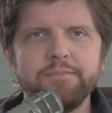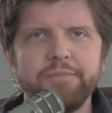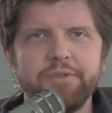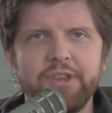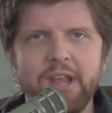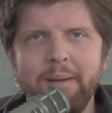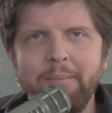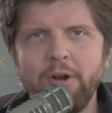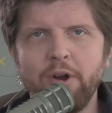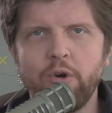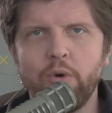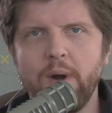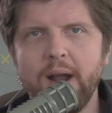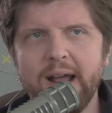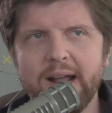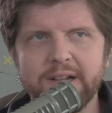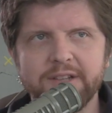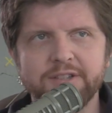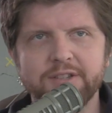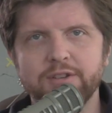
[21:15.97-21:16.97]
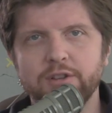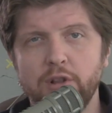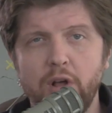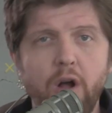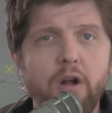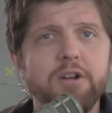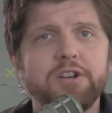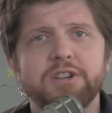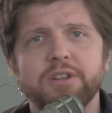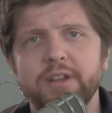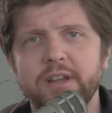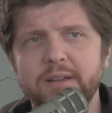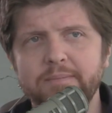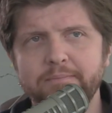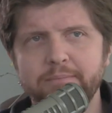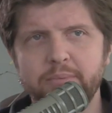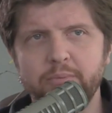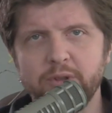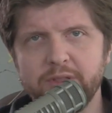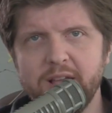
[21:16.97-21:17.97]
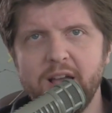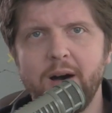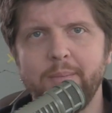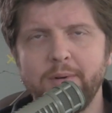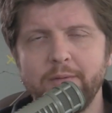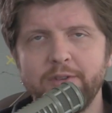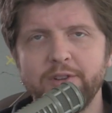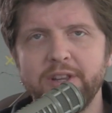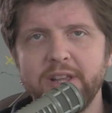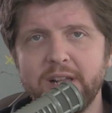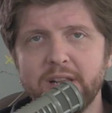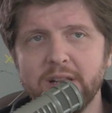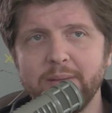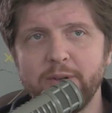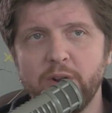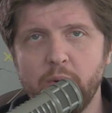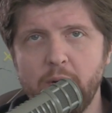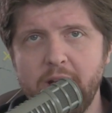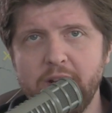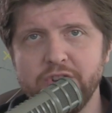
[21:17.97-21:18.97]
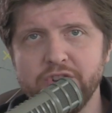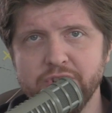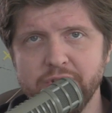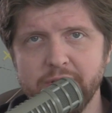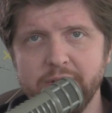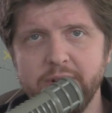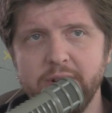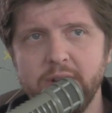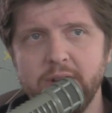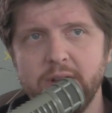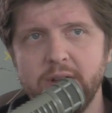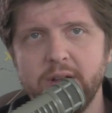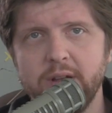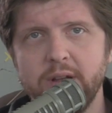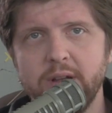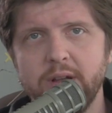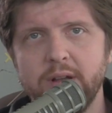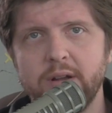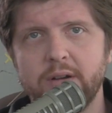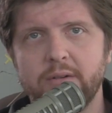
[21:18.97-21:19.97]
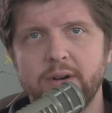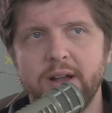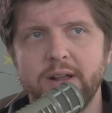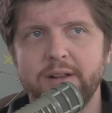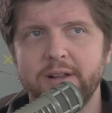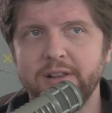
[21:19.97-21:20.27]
Democrats, largely with the help of illegal immigration, right?